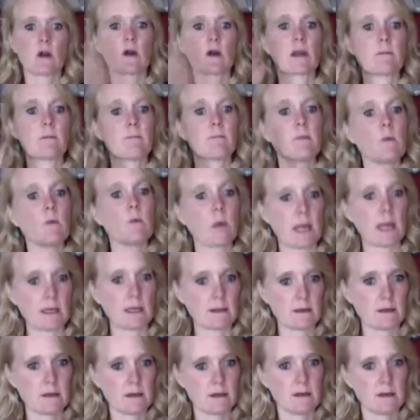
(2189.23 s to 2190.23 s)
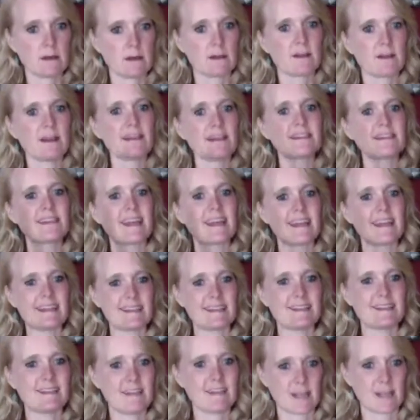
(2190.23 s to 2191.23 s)
Okay, but wait, let's get it to
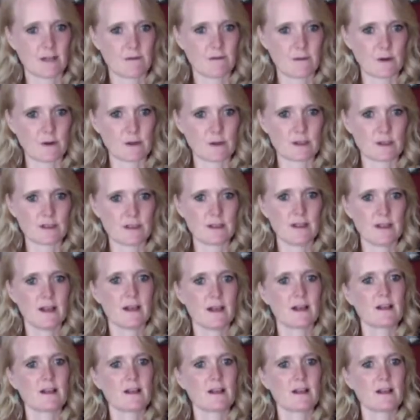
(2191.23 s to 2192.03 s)
stick first.